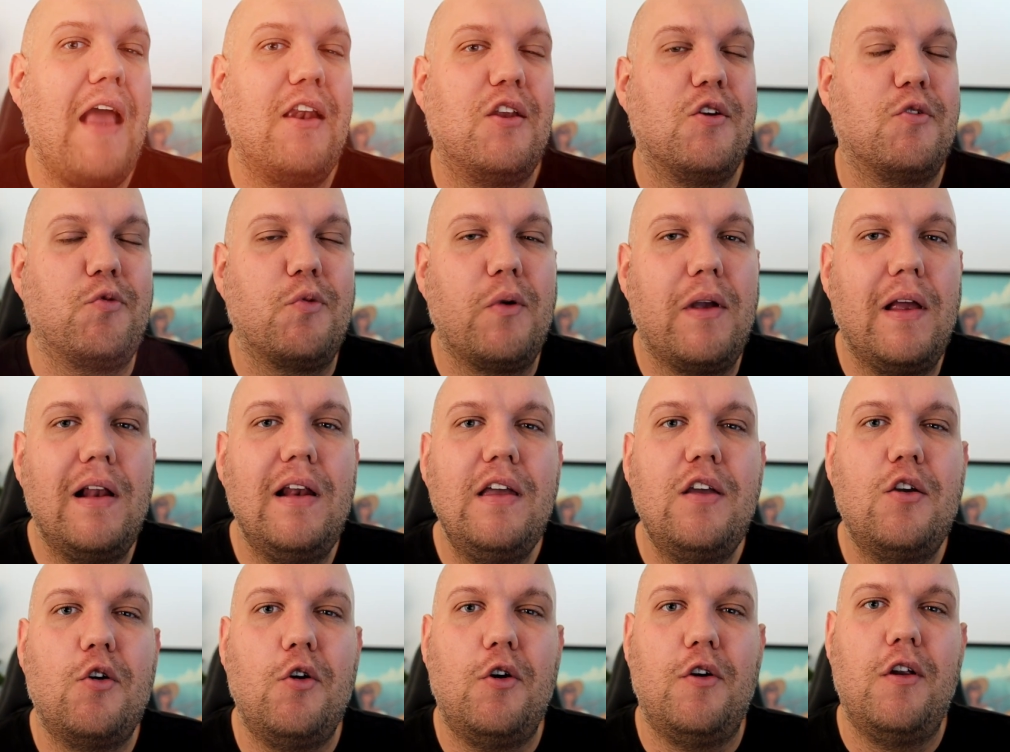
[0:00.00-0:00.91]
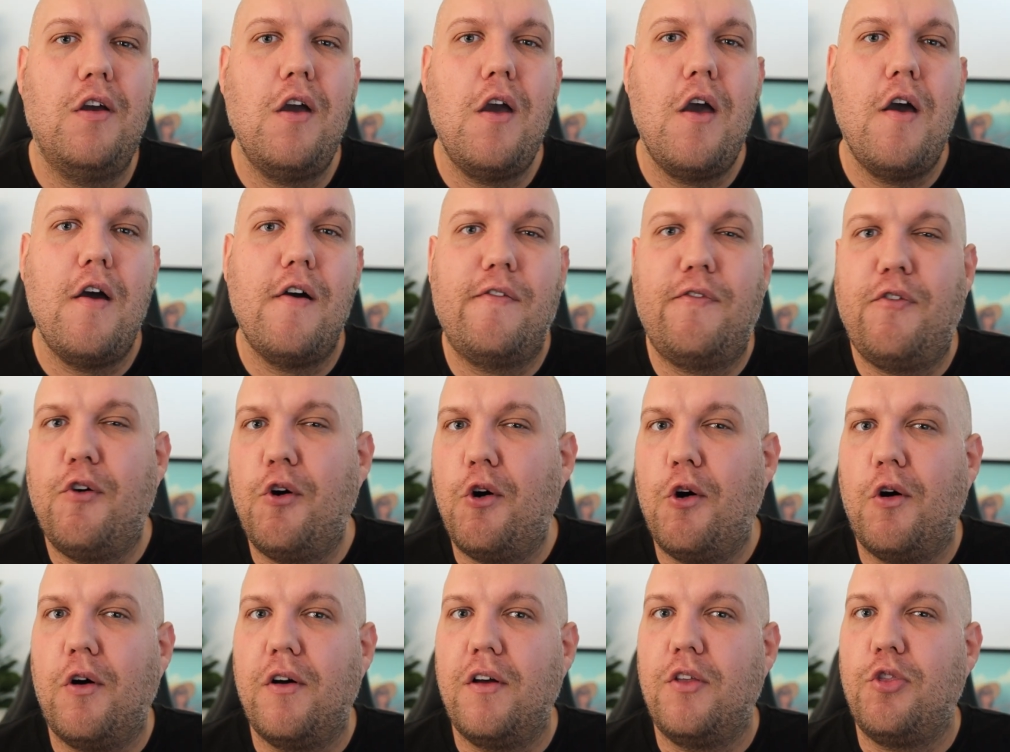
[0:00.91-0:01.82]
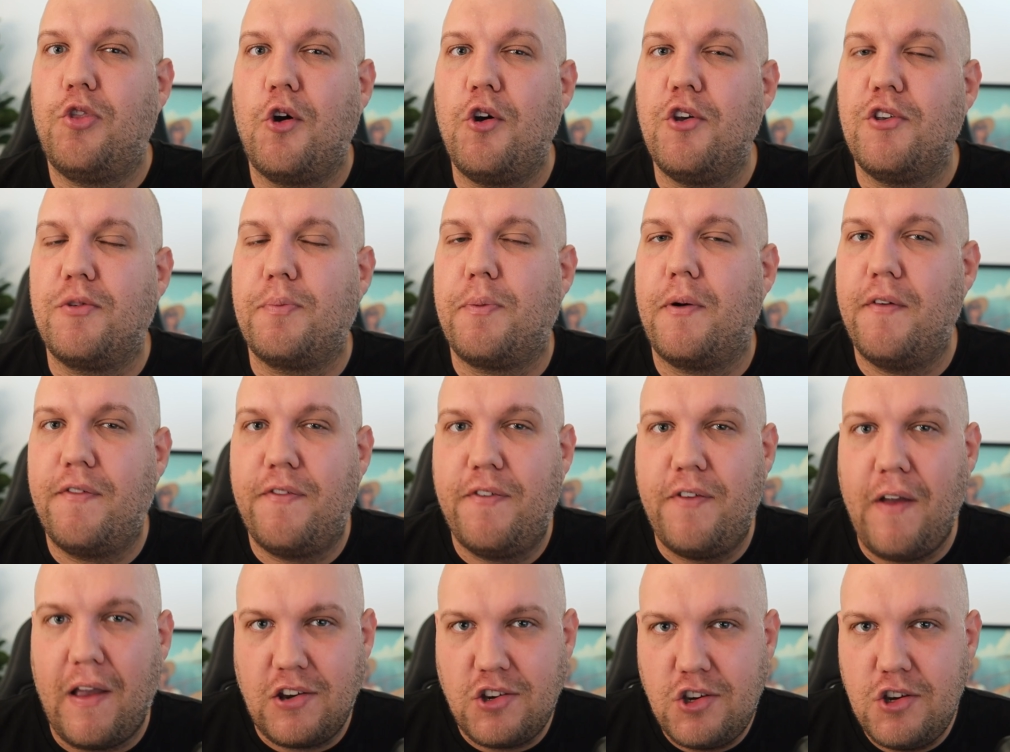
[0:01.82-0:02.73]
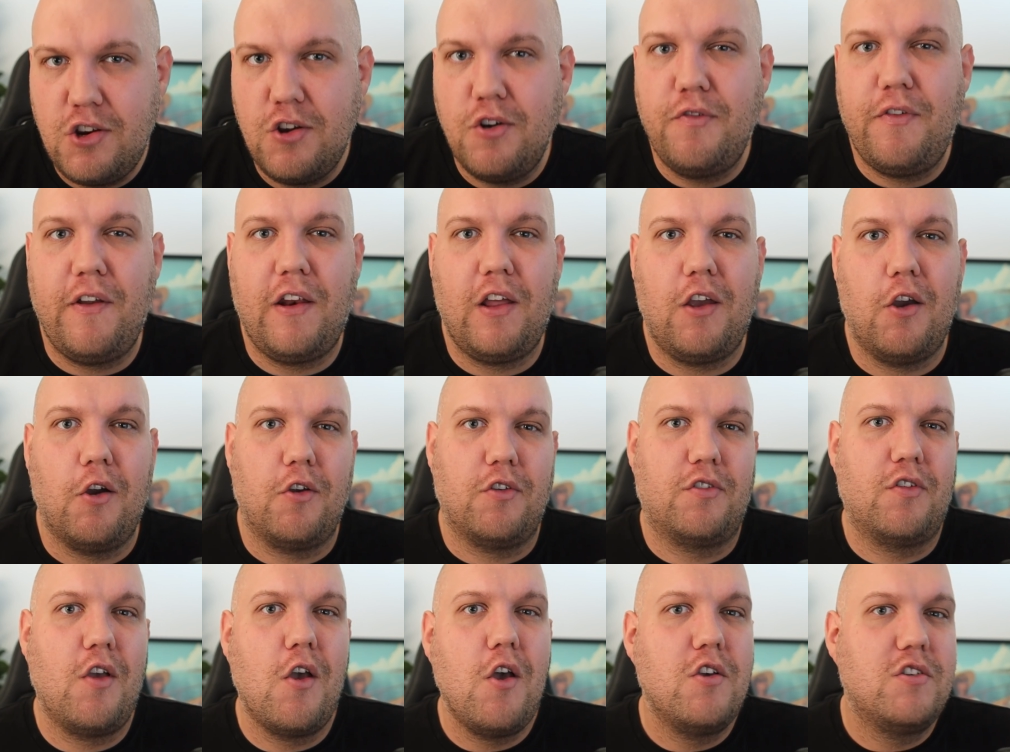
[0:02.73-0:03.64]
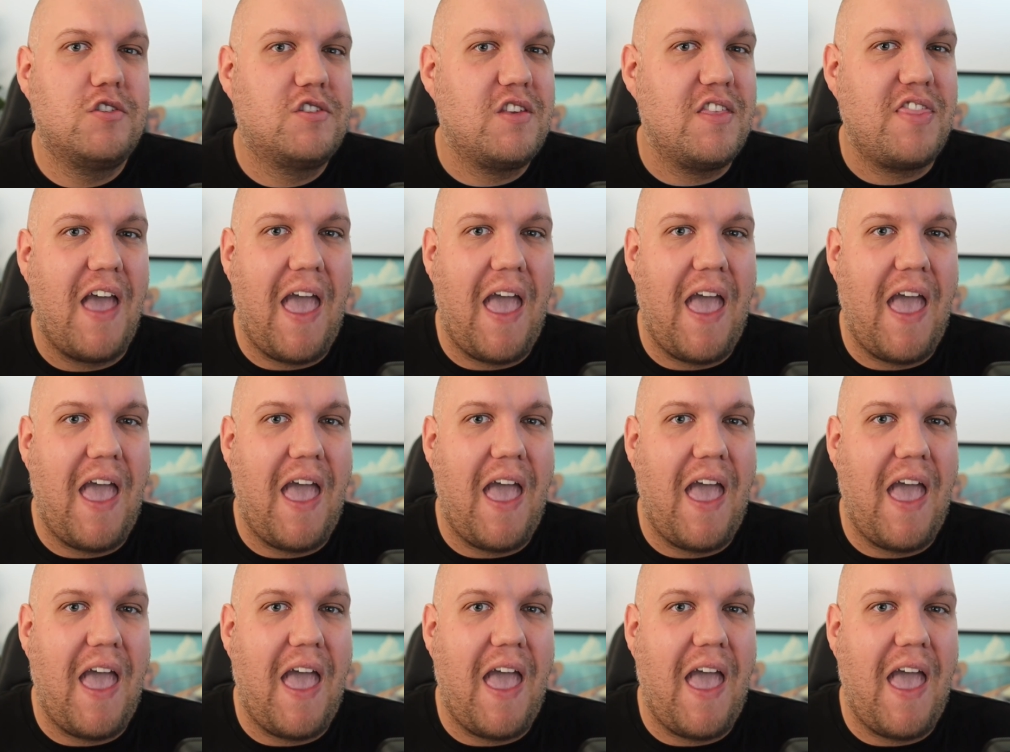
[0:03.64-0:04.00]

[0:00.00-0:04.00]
and are really good for those professional videos. So the